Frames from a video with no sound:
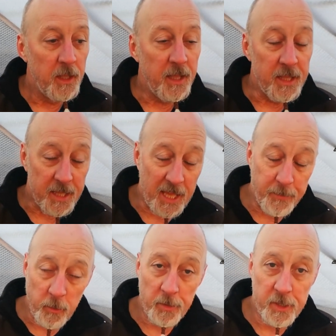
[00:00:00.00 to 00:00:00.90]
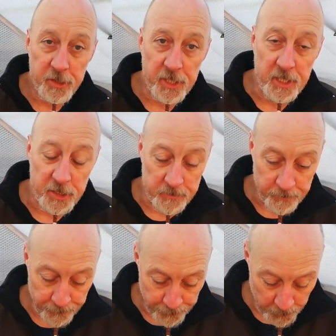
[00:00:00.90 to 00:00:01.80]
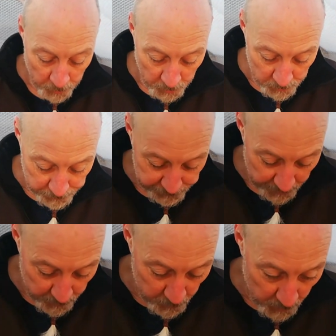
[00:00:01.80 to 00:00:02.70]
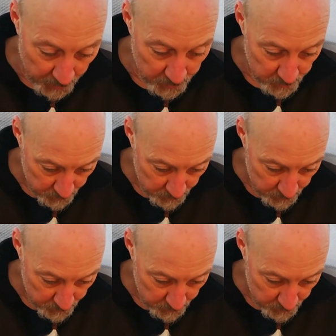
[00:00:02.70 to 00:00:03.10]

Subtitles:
in keeping with the season. So